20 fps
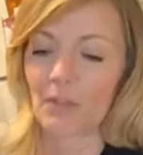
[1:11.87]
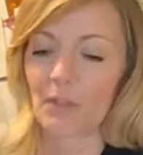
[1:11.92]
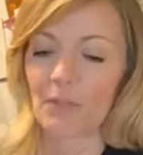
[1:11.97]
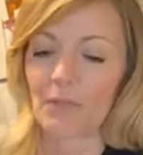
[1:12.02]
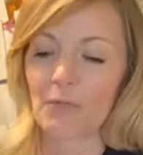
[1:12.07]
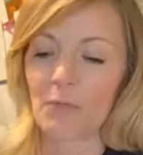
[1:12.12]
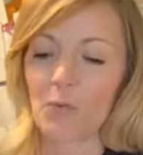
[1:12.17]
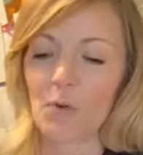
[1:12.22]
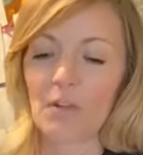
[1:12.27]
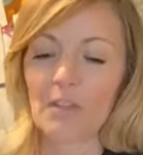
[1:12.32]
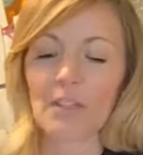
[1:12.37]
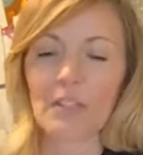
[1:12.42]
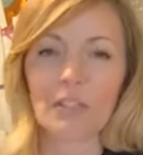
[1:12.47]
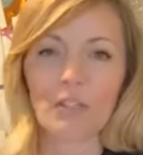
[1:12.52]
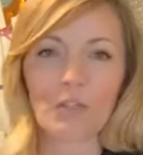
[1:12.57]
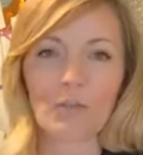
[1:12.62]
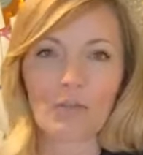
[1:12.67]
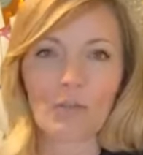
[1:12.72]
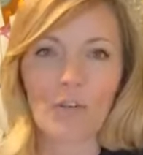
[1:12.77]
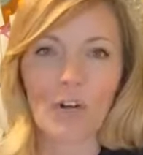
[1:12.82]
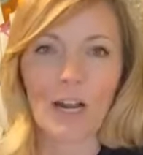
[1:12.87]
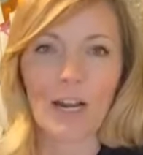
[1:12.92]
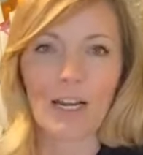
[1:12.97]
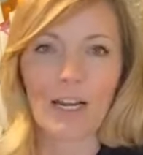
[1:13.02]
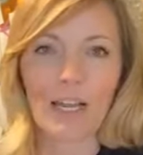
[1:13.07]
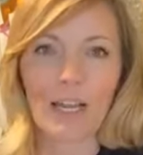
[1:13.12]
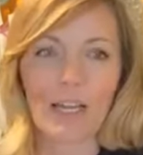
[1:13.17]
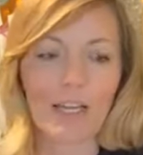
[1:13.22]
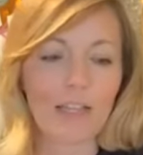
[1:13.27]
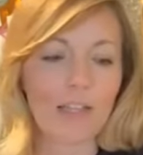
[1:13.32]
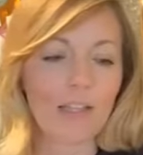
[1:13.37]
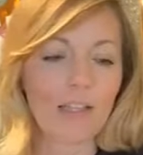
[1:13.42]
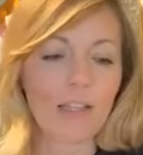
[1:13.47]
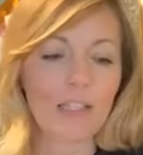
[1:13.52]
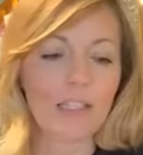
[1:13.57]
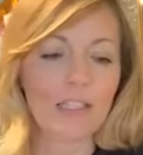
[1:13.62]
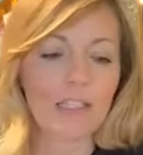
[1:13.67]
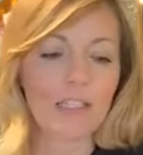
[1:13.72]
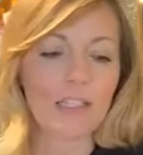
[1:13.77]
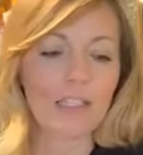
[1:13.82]
for this Friday,
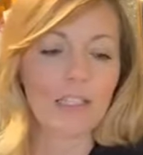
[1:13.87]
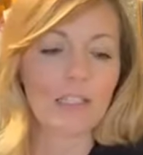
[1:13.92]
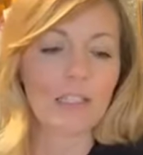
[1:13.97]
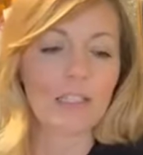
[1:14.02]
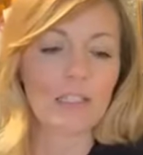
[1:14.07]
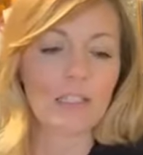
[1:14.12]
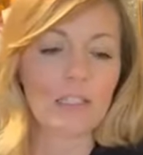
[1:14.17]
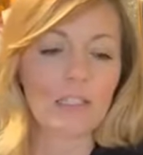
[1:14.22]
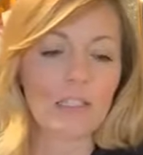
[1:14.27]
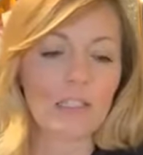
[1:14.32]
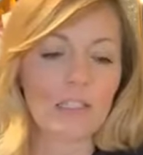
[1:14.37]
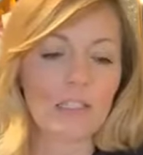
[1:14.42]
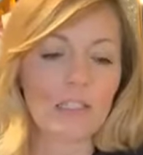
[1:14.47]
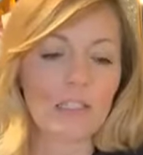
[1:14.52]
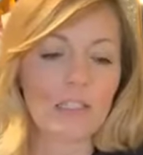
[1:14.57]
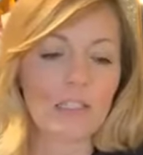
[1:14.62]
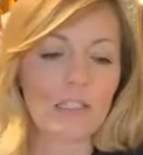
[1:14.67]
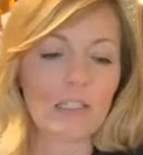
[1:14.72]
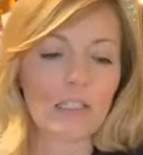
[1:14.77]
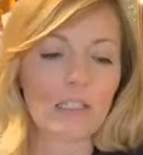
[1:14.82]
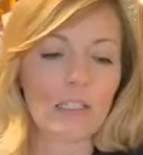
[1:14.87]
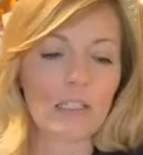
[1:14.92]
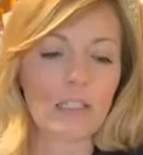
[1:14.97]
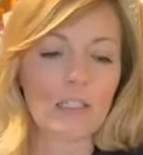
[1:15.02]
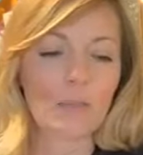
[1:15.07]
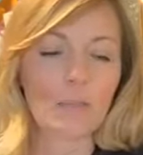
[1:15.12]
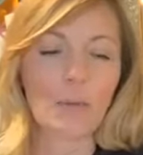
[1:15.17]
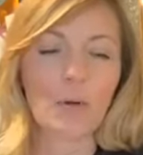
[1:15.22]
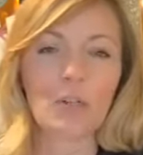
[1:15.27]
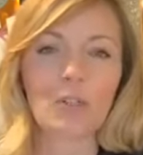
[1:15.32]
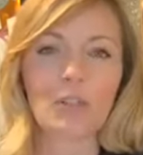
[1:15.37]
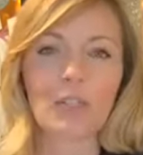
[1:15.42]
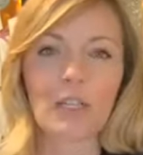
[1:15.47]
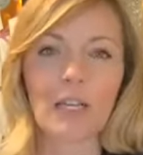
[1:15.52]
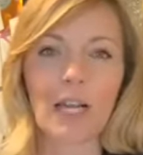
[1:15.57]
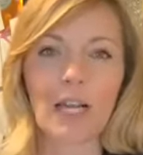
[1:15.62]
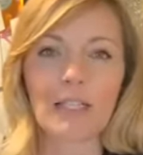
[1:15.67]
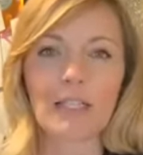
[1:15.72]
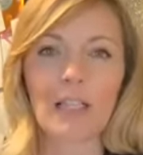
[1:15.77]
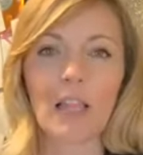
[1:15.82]
this person
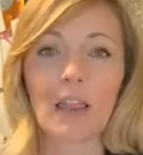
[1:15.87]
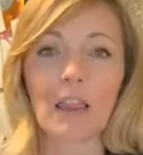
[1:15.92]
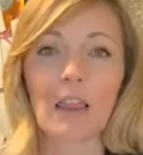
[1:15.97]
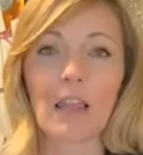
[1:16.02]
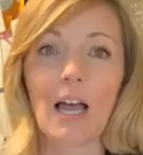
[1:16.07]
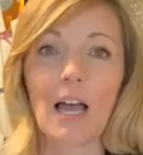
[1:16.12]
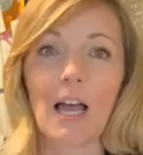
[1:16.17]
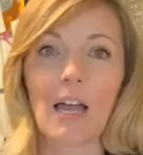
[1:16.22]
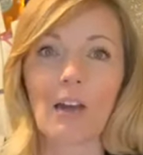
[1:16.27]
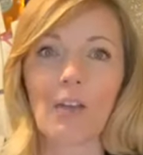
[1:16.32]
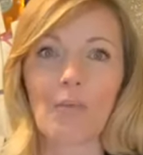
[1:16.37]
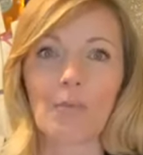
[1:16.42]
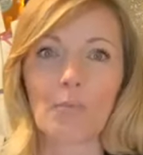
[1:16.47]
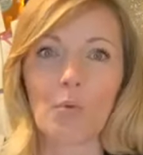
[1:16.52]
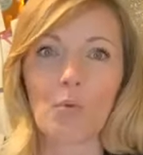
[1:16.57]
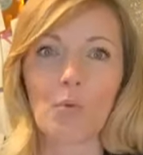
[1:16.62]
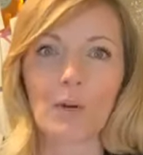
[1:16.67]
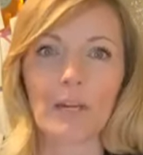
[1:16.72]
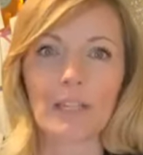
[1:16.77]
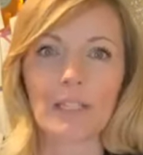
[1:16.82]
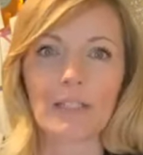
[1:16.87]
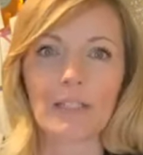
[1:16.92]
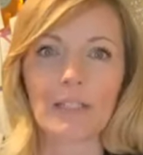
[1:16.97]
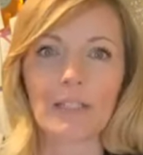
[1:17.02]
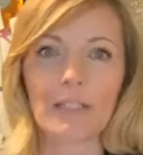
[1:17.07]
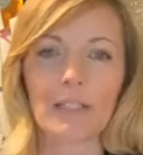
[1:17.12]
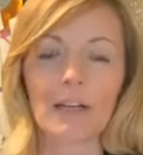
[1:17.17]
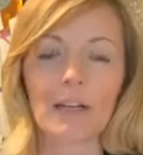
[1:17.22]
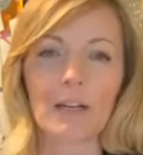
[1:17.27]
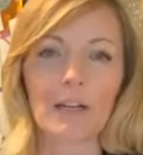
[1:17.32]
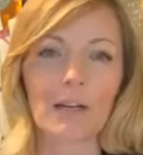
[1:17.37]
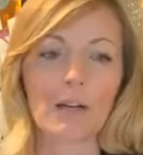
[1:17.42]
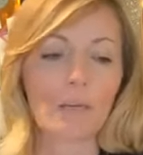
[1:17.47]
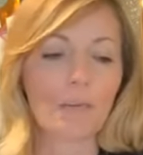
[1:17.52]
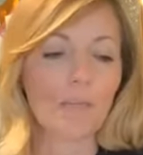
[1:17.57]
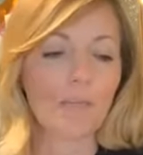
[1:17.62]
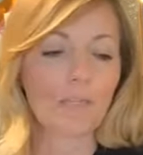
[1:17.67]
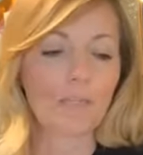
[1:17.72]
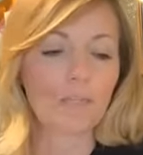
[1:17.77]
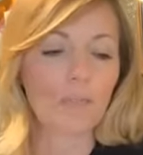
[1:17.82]
has a lot of points
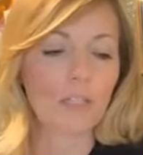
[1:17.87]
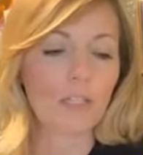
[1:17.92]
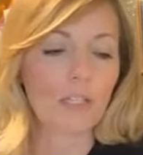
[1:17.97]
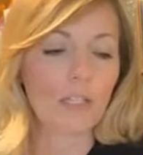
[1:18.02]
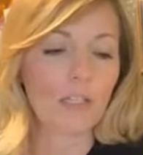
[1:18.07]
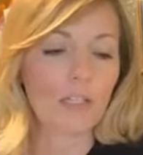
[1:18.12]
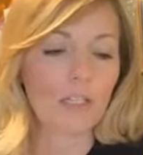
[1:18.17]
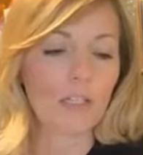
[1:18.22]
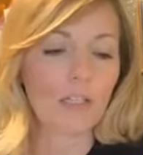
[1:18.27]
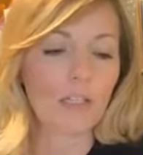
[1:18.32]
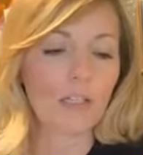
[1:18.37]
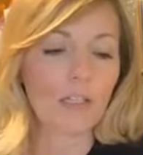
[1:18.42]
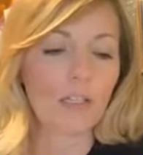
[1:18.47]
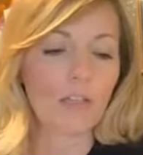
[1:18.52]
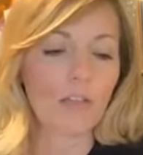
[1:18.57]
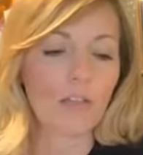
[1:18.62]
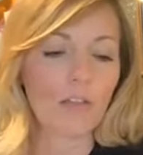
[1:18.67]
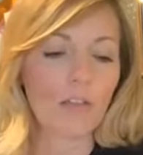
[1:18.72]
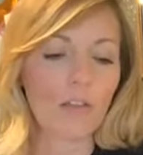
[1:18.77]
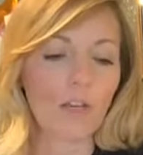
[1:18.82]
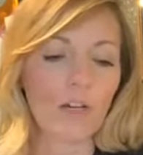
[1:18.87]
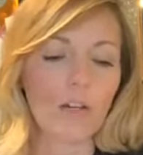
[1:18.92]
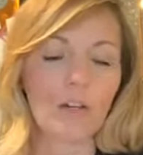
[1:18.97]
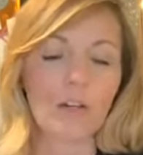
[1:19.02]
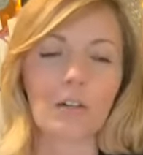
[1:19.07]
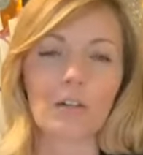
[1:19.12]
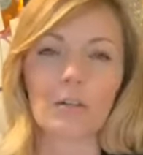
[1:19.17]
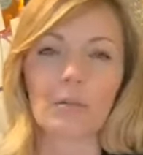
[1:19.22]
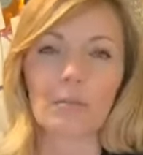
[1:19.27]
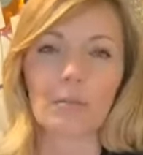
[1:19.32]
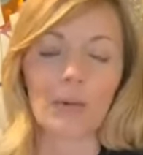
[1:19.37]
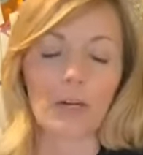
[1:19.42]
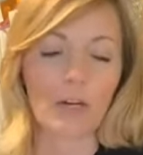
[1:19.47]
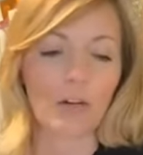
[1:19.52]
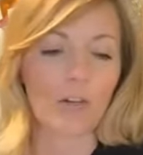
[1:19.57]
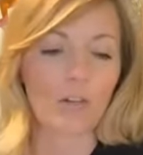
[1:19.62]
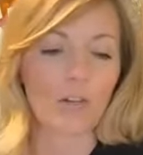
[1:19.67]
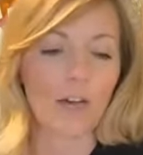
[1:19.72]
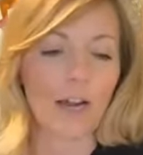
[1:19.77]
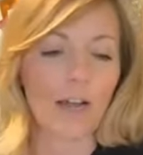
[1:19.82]
in their
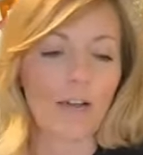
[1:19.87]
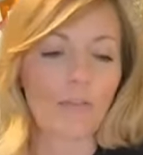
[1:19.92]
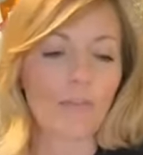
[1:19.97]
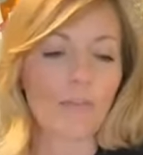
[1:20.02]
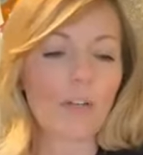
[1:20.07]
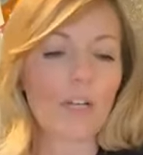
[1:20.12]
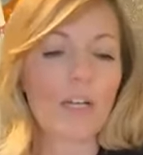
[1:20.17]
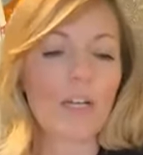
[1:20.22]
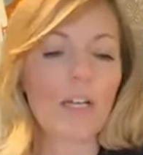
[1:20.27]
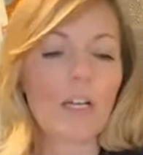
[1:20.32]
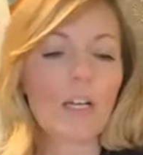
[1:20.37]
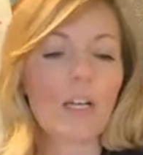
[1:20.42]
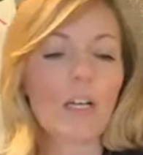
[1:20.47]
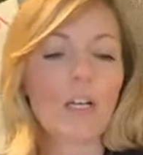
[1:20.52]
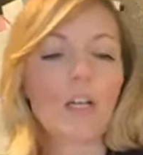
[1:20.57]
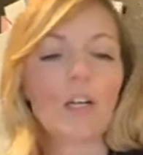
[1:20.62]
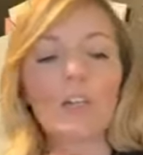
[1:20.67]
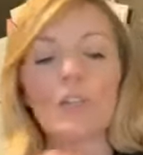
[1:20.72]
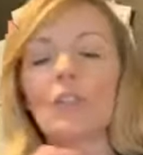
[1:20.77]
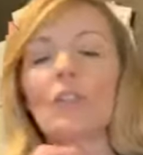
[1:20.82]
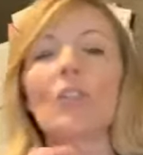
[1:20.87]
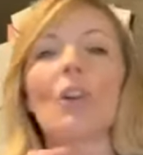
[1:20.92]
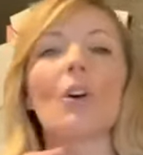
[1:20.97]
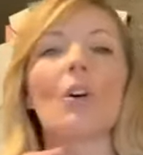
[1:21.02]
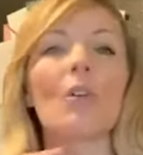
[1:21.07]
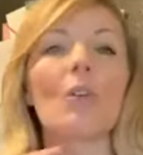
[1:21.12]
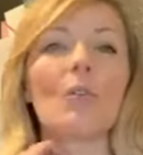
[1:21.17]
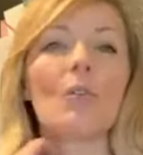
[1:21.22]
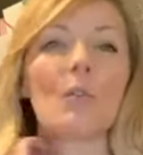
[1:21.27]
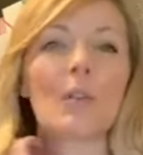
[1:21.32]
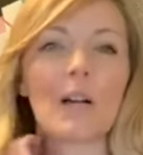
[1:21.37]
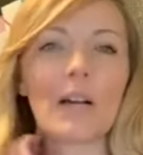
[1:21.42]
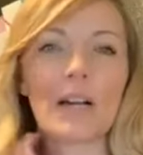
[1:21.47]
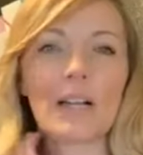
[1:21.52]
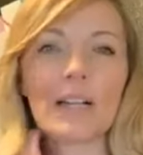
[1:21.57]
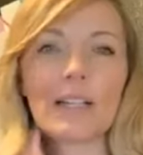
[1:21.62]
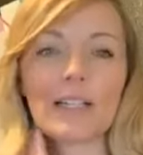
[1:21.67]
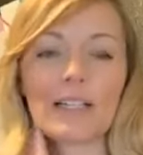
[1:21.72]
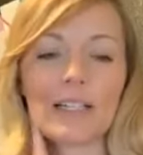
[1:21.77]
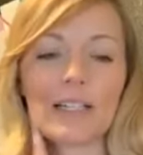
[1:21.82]
paragraph. So
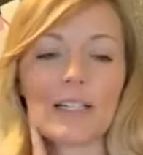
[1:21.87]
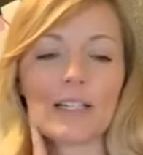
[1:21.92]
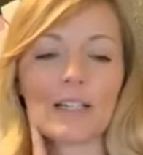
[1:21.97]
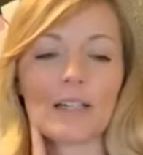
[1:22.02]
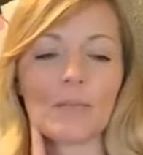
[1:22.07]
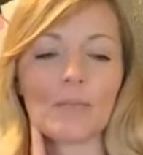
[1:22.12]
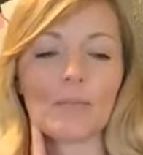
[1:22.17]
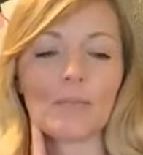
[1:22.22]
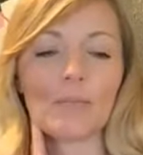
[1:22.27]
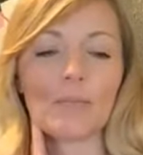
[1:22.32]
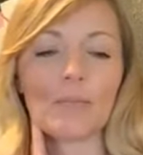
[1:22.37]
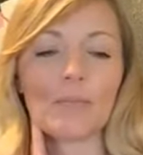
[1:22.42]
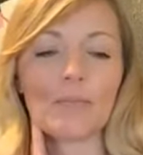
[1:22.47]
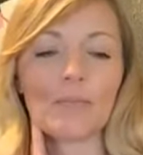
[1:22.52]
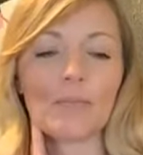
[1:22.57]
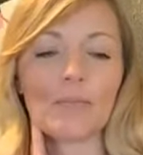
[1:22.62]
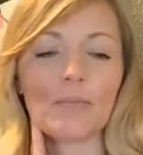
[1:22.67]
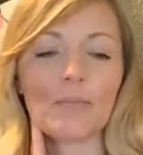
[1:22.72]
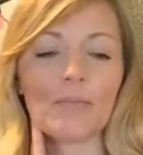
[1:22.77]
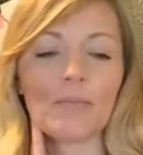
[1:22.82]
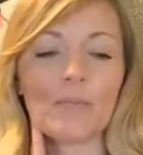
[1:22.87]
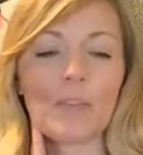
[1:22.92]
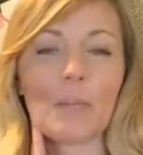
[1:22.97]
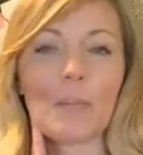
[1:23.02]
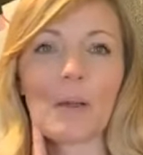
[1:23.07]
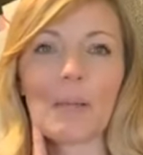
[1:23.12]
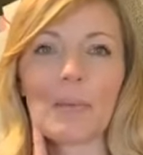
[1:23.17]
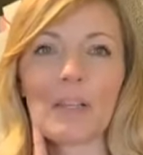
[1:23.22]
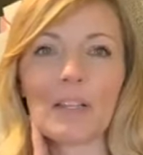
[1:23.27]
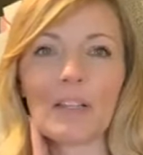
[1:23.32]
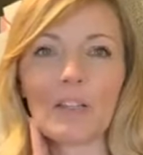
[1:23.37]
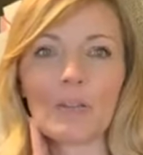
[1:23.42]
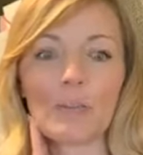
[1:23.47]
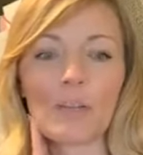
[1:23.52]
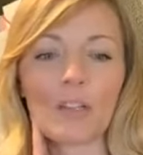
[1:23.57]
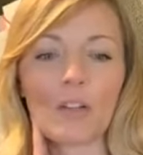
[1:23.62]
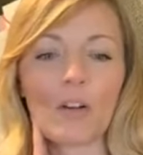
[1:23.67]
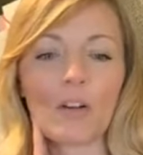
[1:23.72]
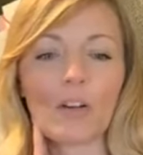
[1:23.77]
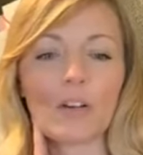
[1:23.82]
it might be a little
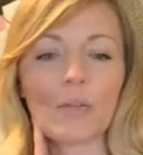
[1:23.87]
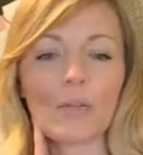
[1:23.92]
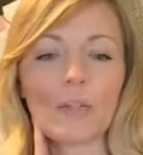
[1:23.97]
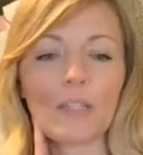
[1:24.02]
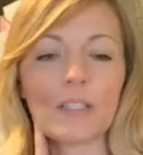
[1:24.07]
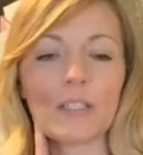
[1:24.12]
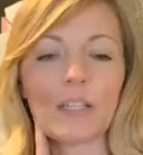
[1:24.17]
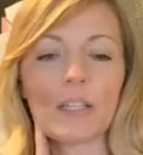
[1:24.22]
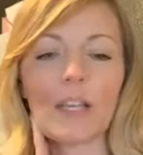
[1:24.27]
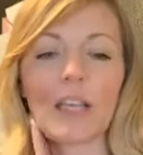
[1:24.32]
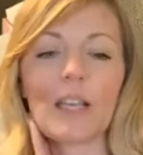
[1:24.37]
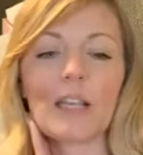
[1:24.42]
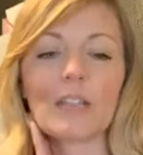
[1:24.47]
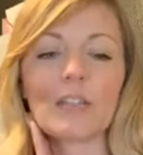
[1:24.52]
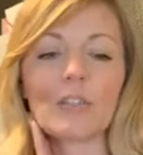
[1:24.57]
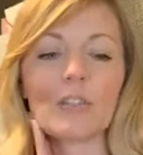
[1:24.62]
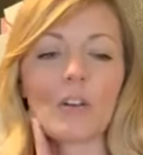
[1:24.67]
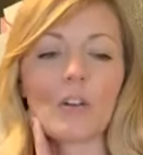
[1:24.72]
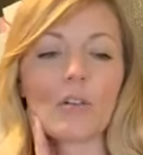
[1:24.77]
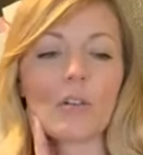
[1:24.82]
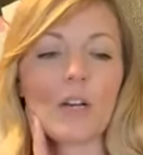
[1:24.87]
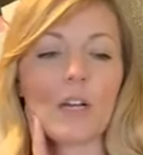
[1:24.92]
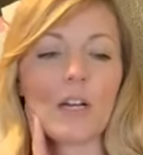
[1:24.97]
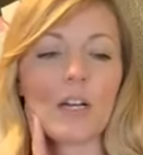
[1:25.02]
bit longer one today. So